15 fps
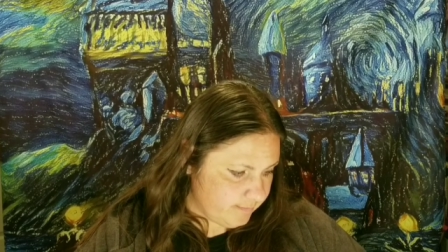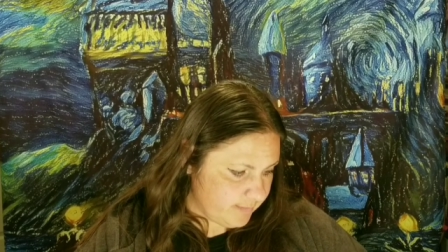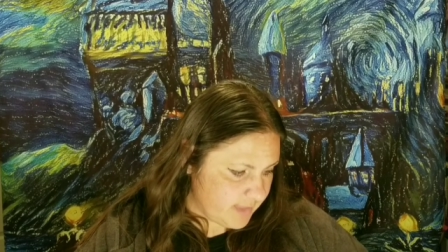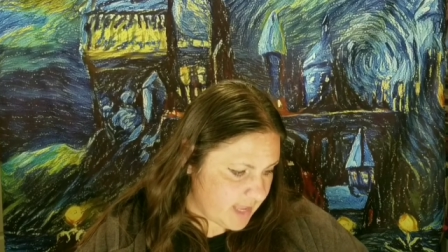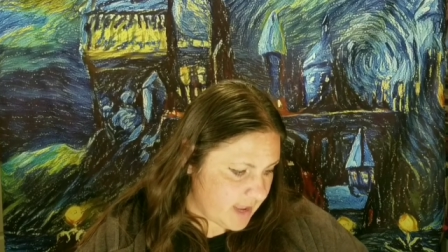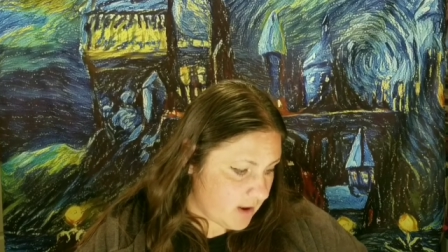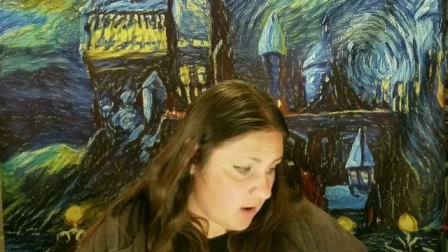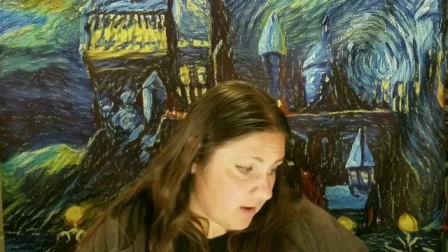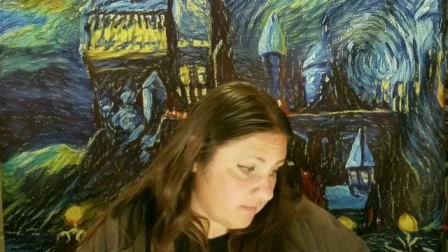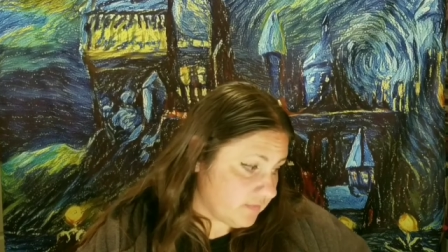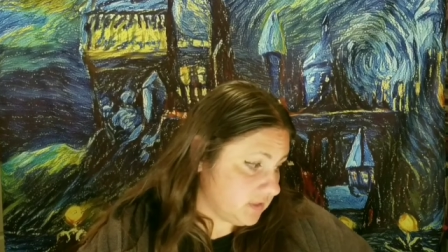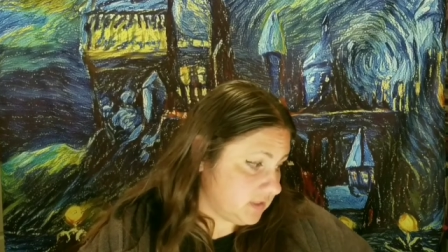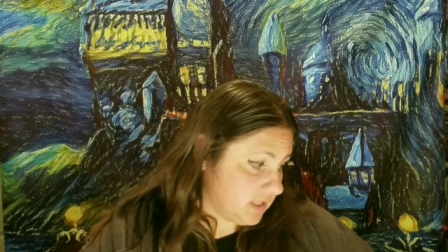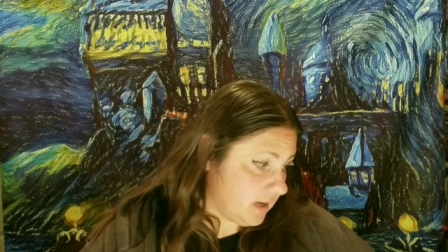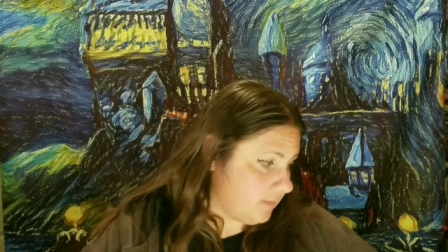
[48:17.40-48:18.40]
that, off
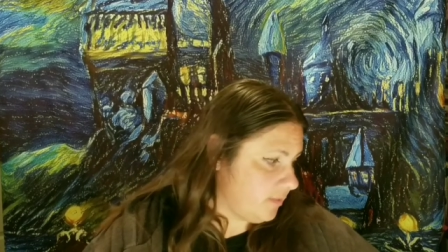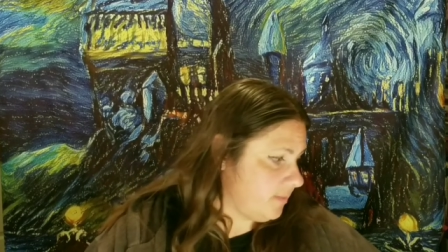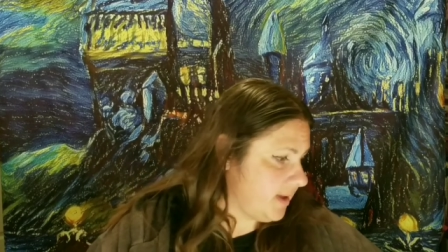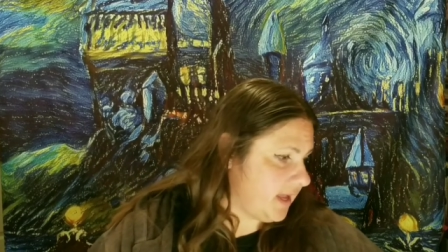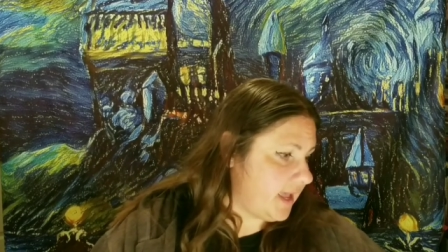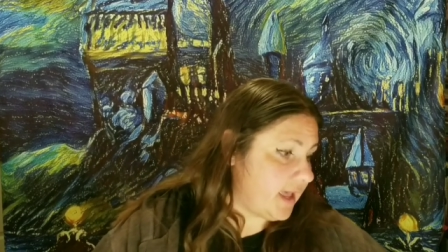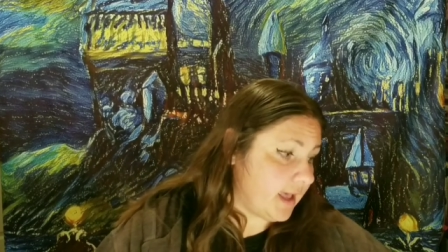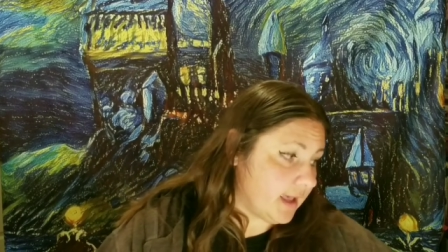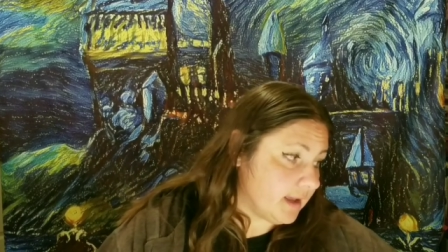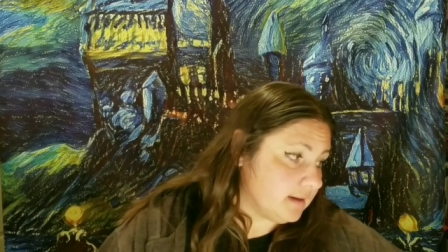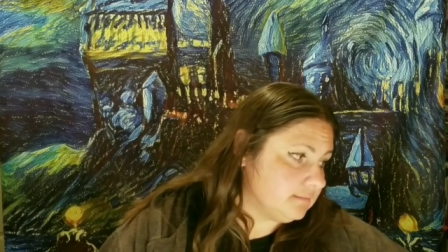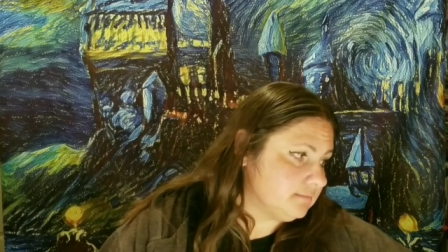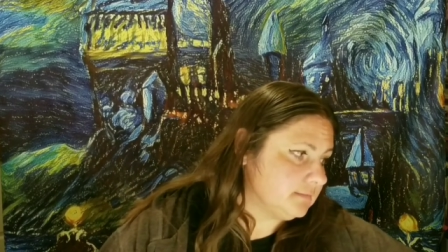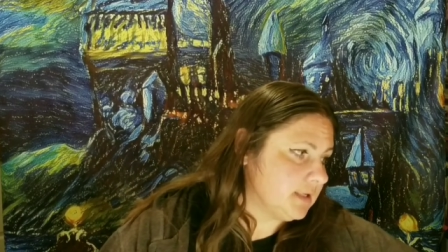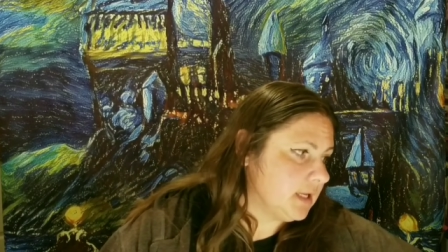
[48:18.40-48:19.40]
the top of my head,
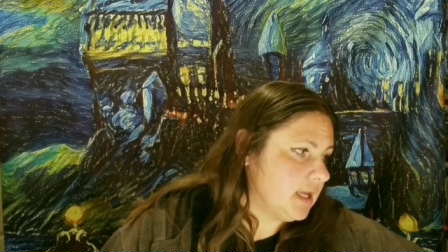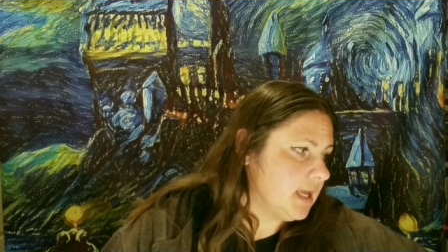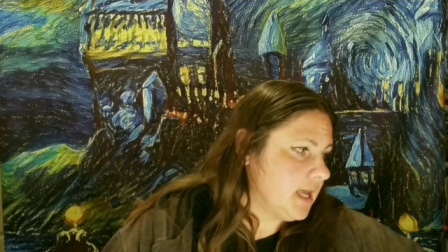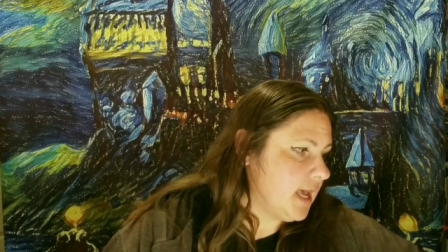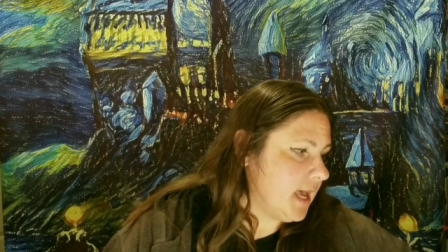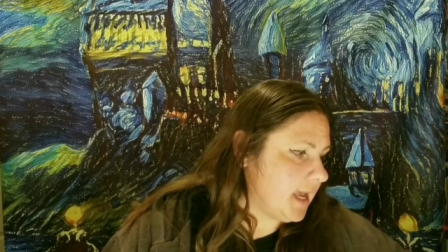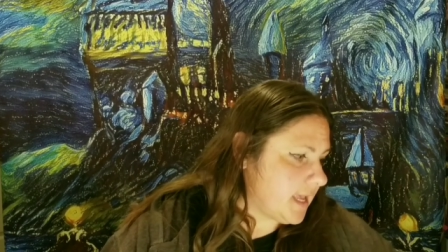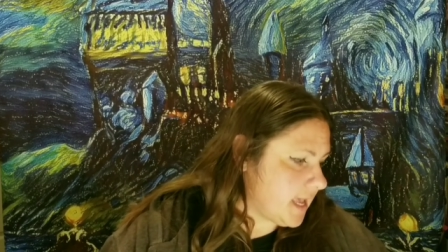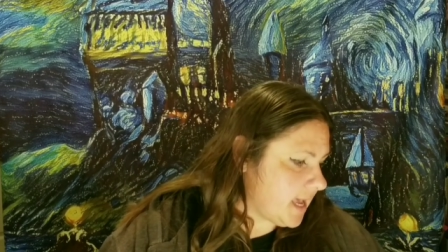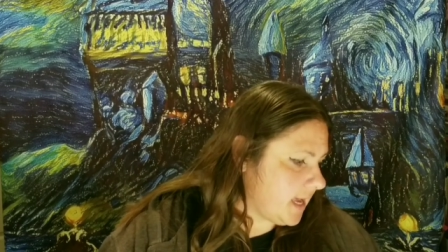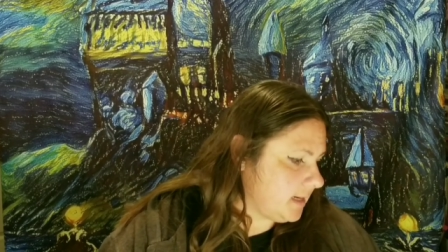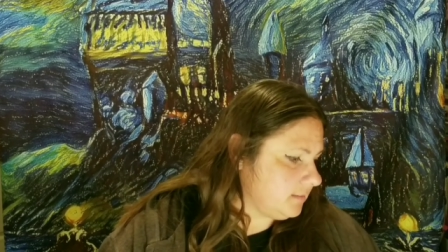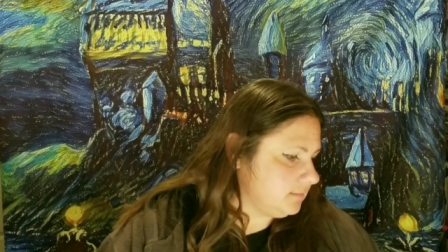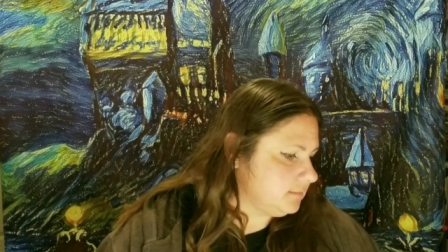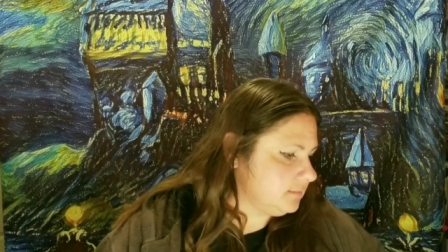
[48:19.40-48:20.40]

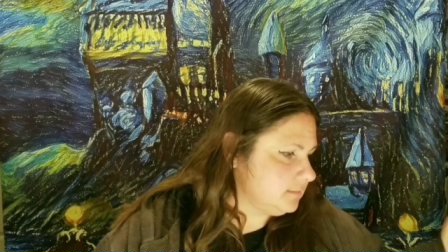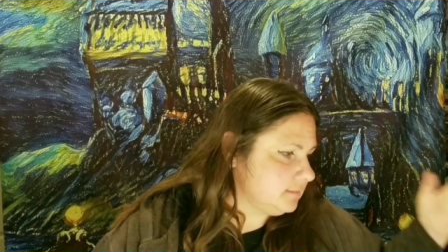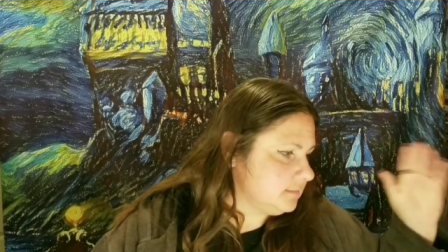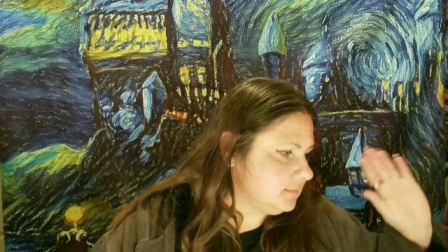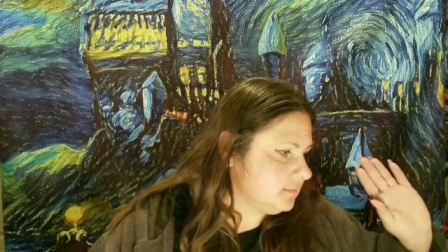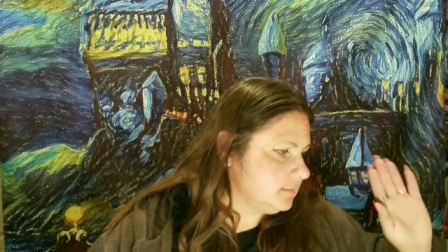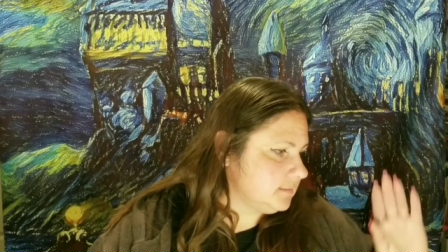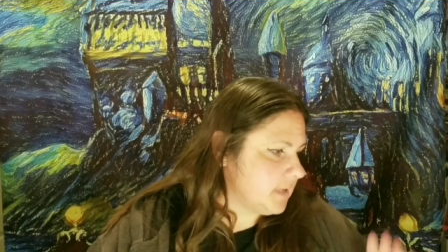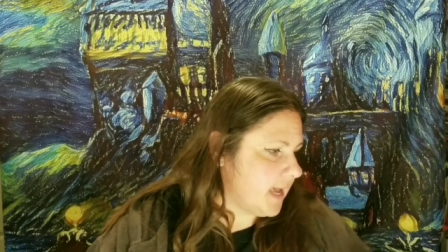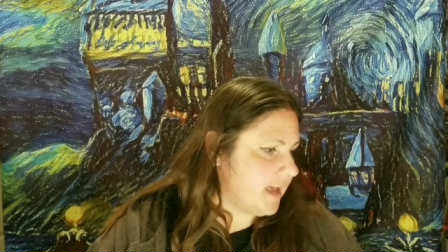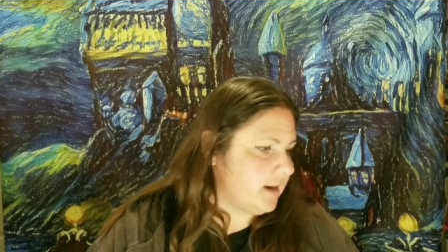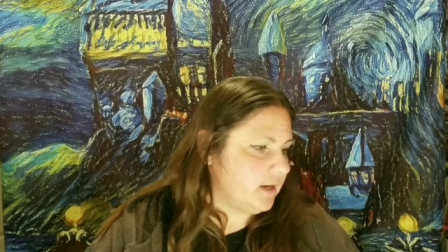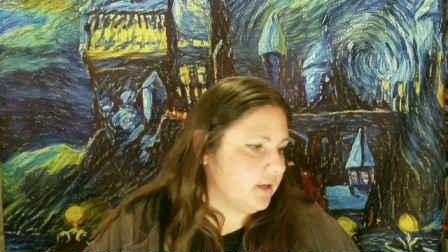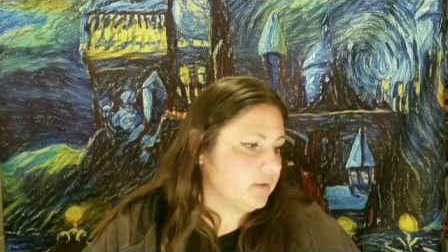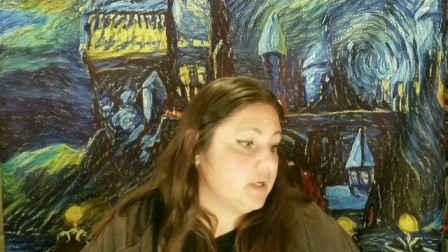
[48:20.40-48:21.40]
again, I
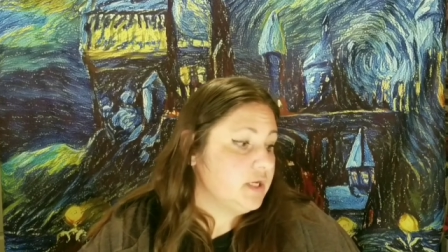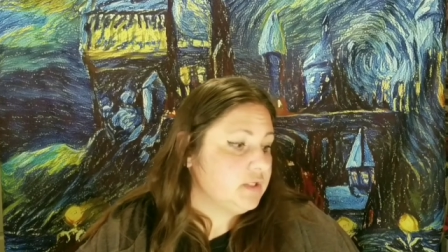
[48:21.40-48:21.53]
don't know.